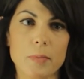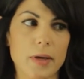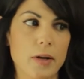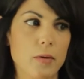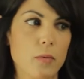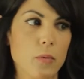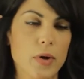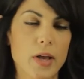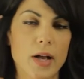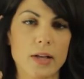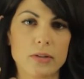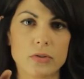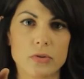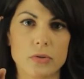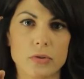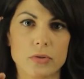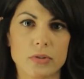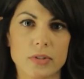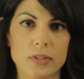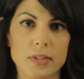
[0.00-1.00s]
but we
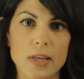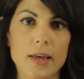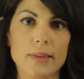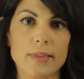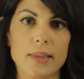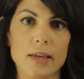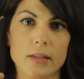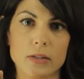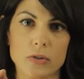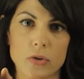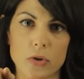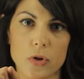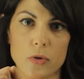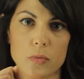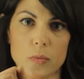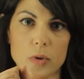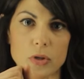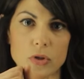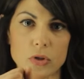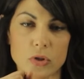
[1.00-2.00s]
also said that it's going to
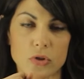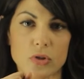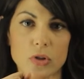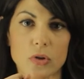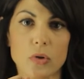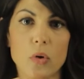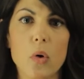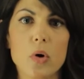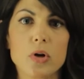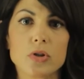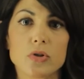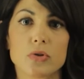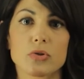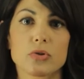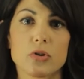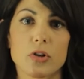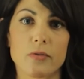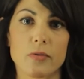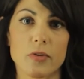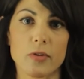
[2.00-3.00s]
be just the core, so it's
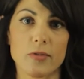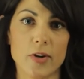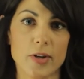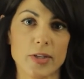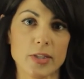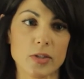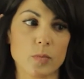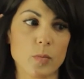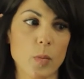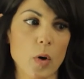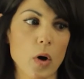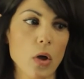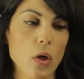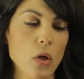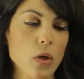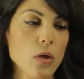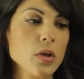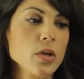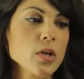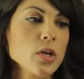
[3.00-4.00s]
going to be very
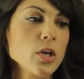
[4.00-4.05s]
small.